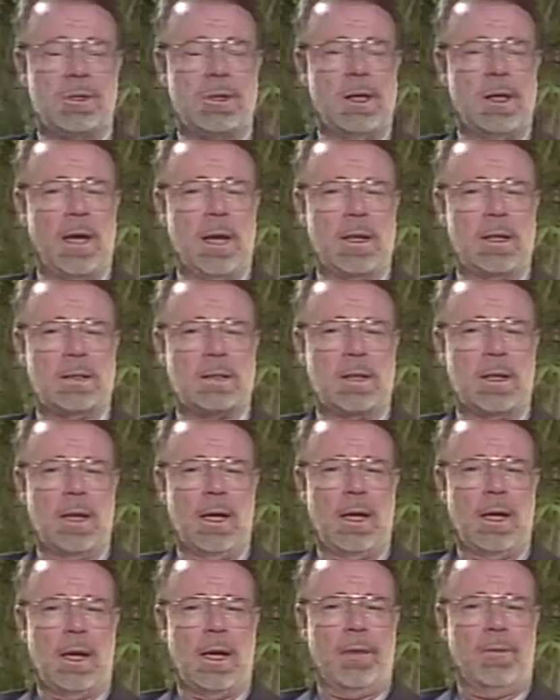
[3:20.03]
She has
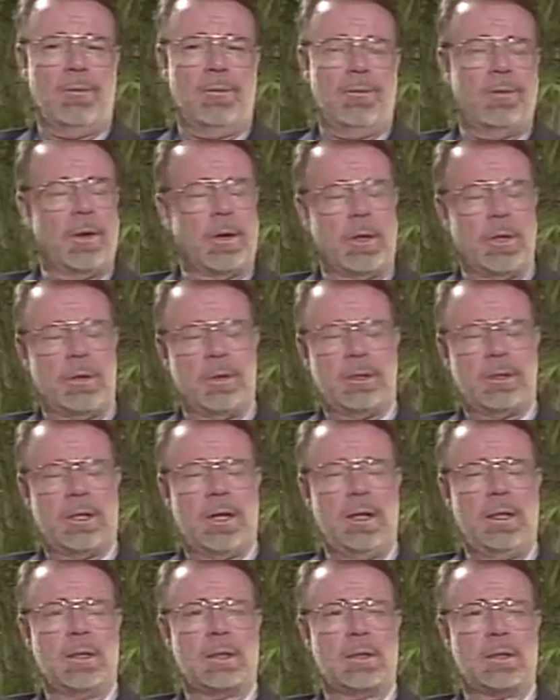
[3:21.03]
very good
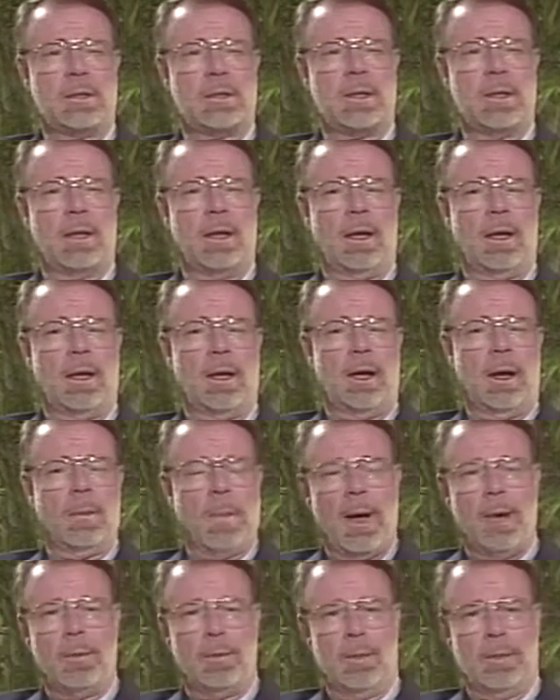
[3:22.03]
tastes
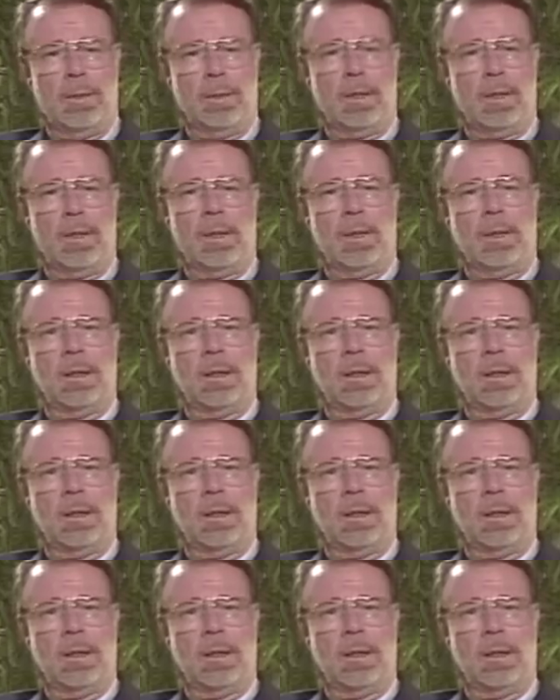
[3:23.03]
about music.